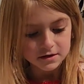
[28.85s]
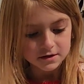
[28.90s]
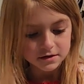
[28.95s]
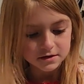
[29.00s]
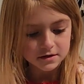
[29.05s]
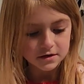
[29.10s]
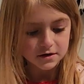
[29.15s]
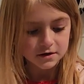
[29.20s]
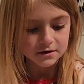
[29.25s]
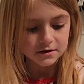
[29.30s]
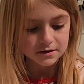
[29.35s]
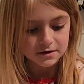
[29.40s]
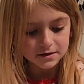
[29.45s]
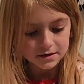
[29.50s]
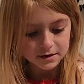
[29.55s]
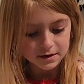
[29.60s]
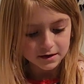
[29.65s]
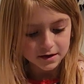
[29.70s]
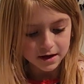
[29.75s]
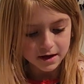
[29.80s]
skunks
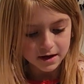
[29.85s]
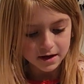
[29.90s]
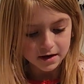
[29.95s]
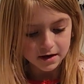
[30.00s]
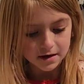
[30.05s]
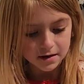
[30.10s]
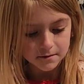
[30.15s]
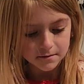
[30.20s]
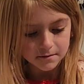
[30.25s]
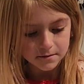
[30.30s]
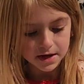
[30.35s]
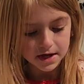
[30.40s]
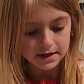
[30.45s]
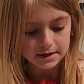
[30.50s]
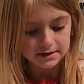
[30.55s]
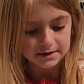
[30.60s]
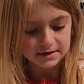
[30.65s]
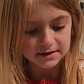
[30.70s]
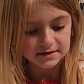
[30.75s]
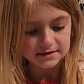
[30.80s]
like
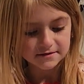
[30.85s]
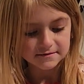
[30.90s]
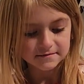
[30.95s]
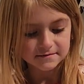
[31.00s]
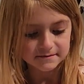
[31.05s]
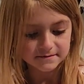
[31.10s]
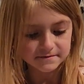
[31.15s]
best?